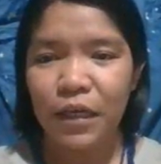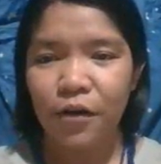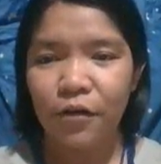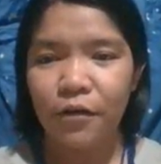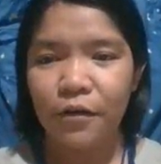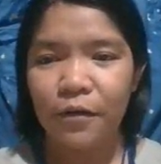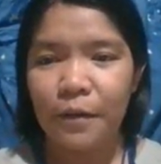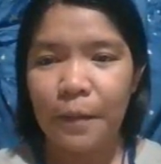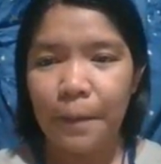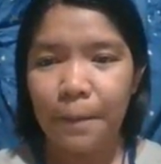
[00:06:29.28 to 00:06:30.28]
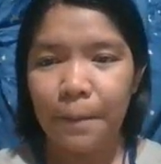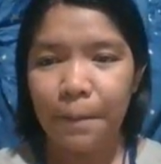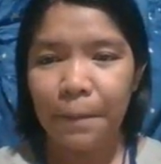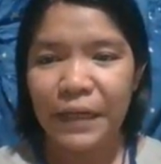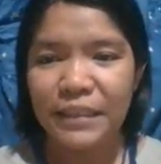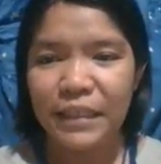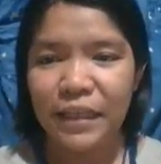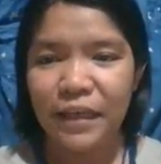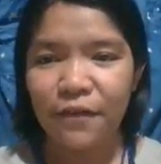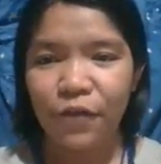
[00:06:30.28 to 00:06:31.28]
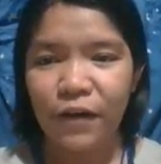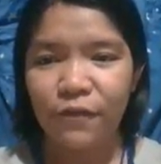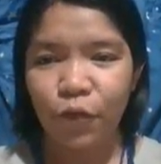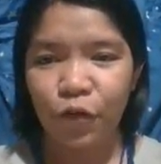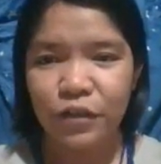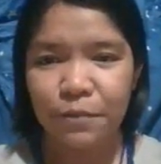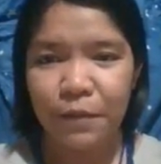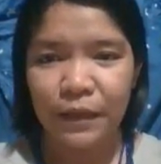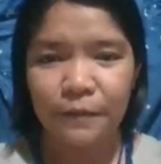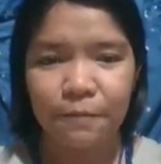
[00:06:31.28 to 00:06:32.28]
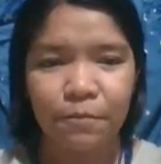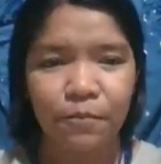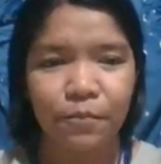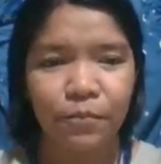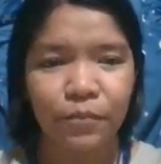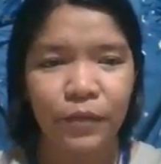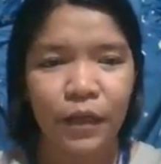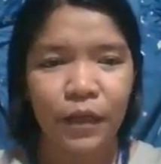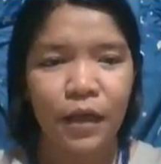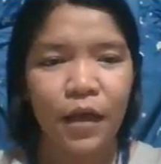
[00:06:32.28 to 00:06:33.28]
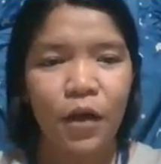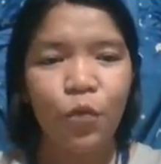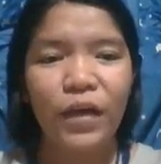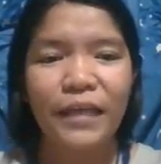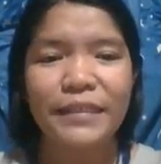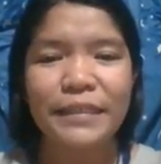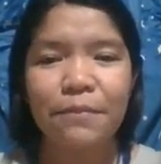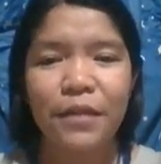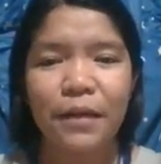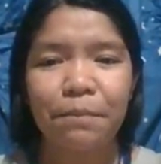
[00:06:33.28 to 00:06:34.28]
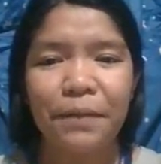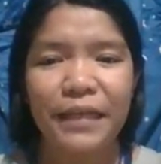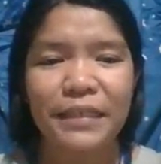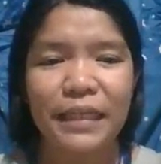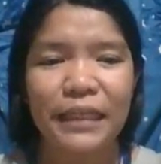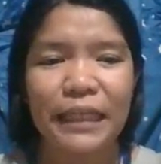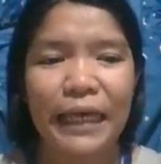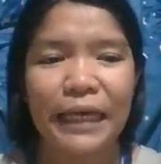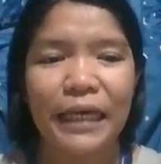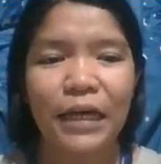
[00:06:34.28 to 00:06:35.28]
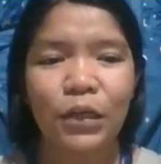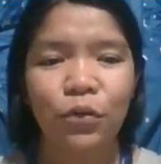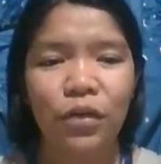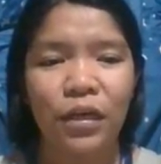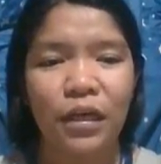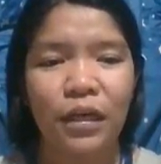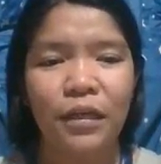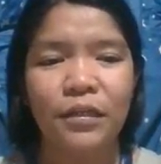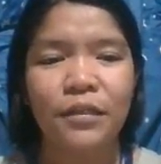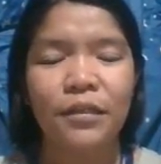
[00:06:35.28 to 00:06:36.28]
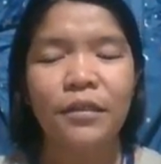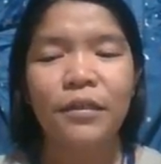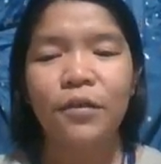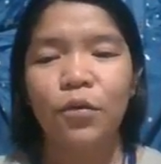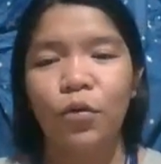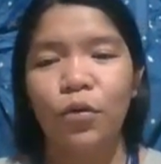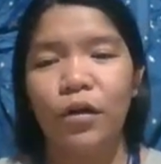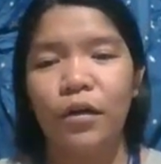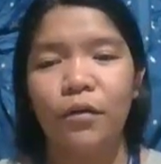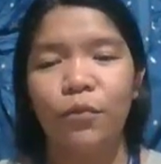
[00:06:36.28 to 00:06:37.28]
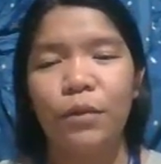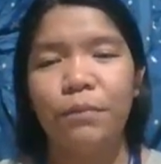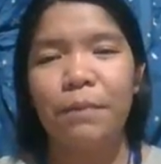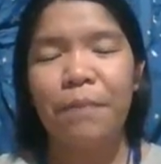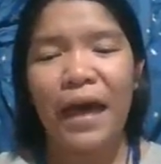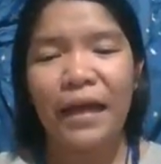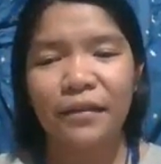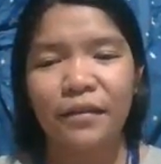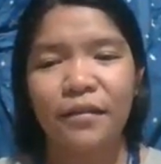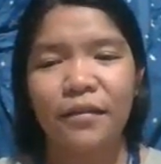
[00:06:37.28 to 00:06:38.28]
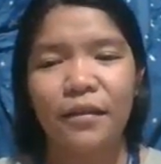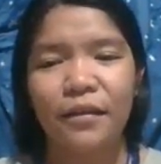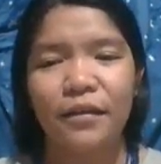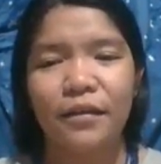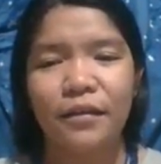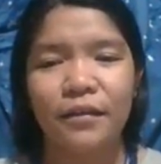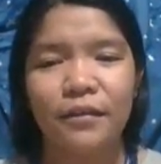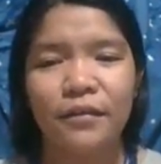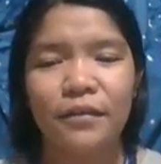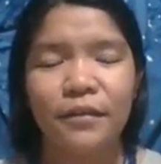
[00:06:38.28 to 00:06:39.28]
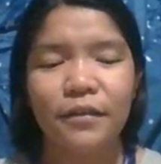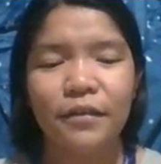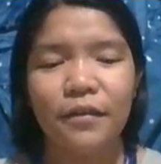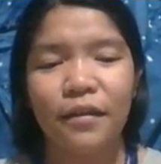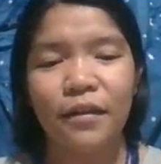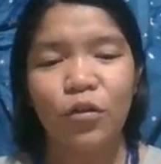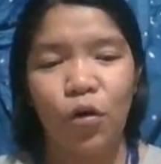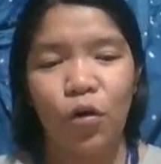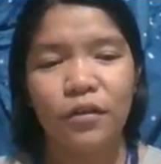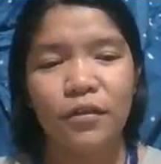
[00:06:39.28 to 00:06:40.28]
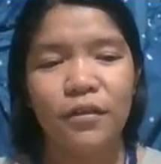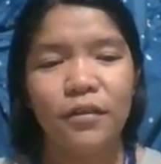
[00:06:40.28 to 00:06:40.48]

here, positive reinforcement, we add something pleasant like a cookie, or we may pat the dog